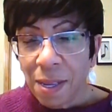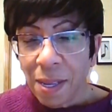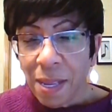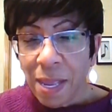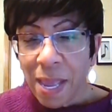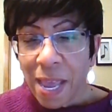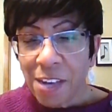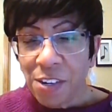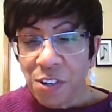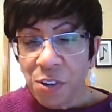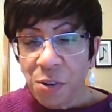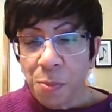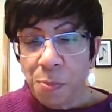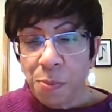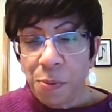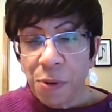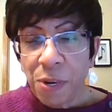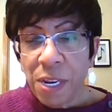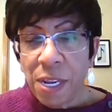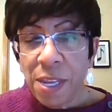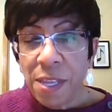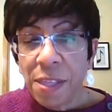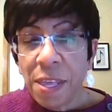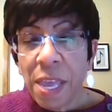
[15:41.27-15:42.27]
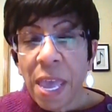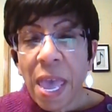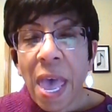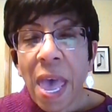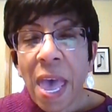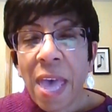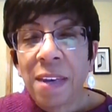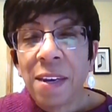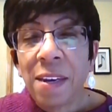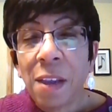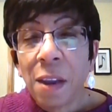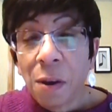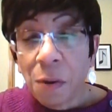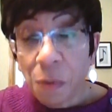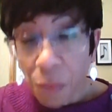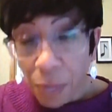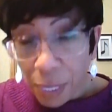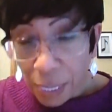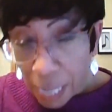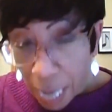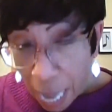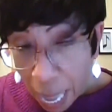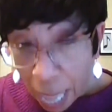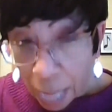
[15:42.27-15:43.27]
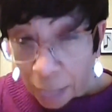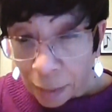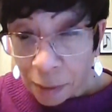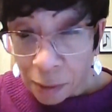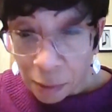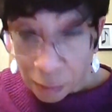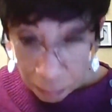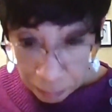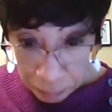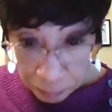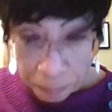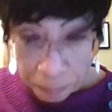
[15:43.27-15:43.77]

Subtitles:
as you breathe and relax.